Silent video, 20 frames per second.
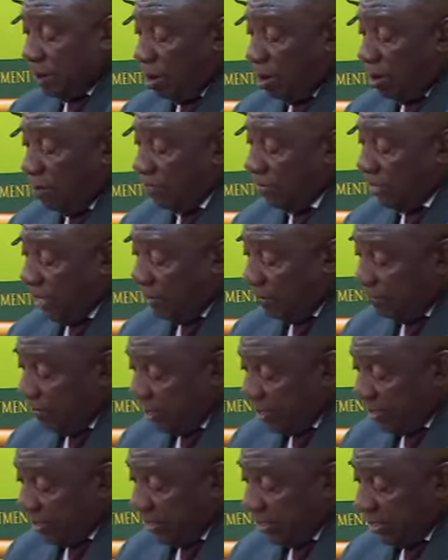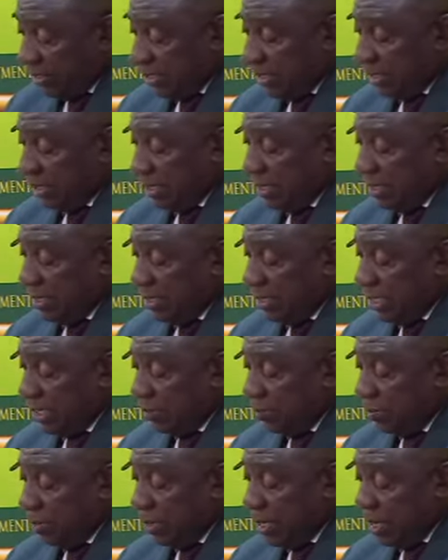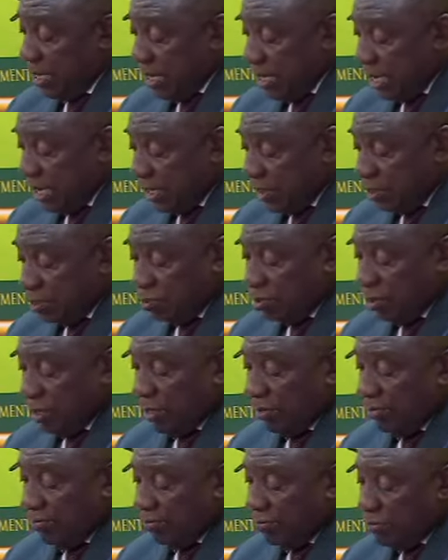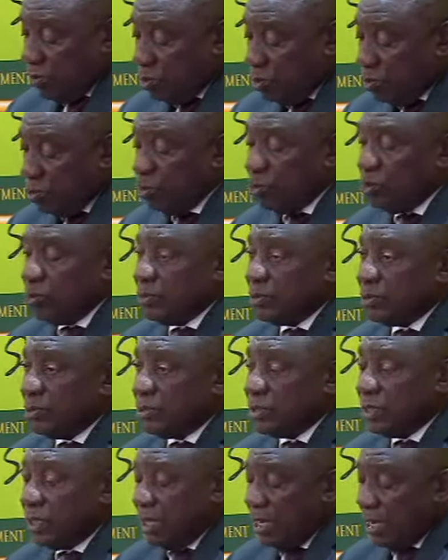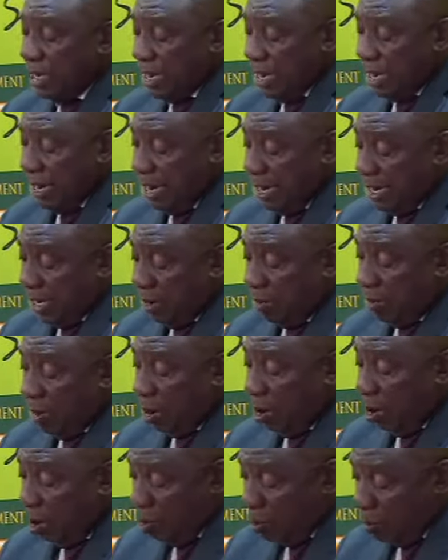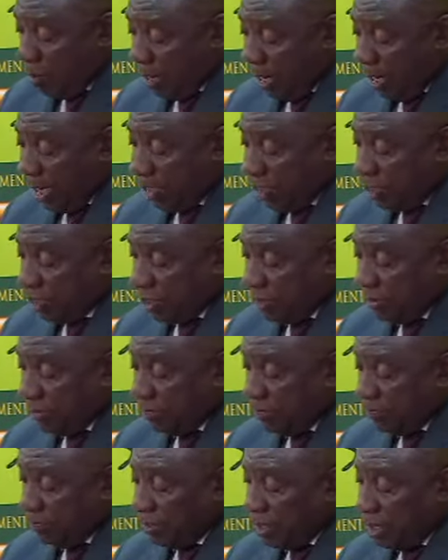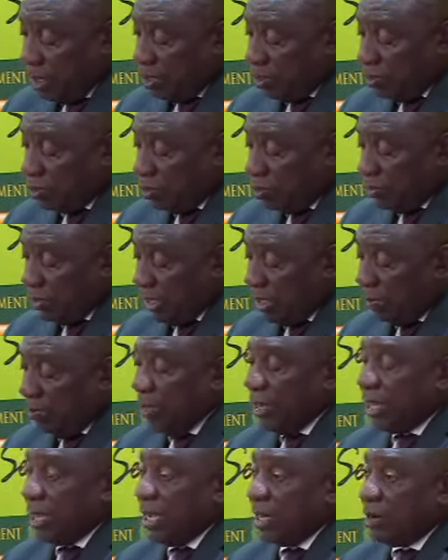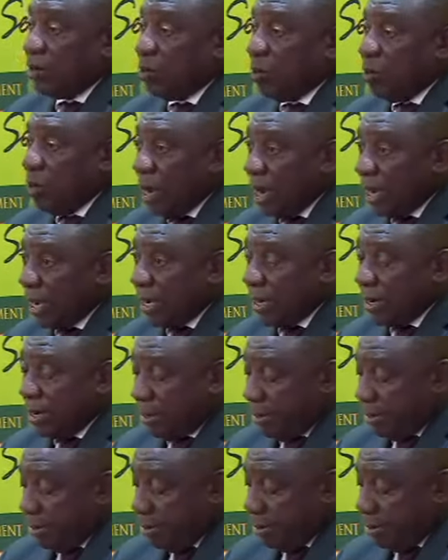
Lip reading: of diversity that we need to infuse in our own nation so that we can work